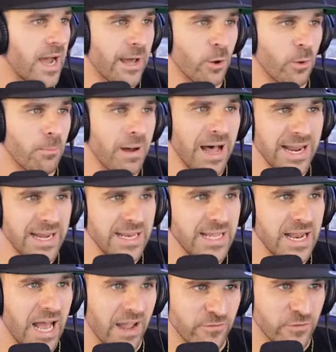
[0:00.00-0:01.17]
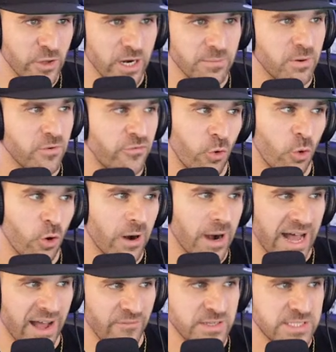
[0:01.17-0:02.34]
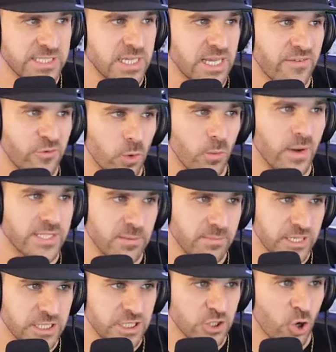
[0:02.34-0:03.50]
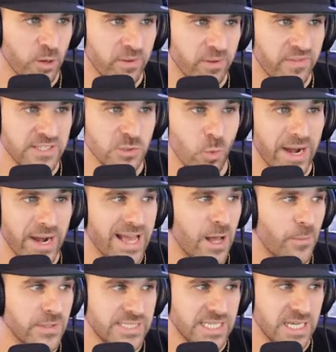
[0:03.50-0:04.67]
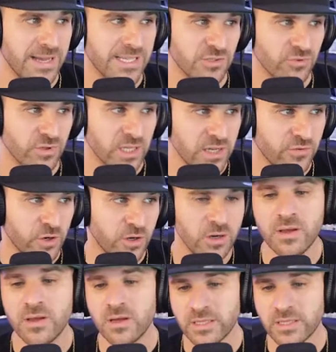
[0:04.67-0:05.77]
I don't mind it. I've done it before. Obviously, everyone wants to be a starter, but there's a way to help the team as a reliever,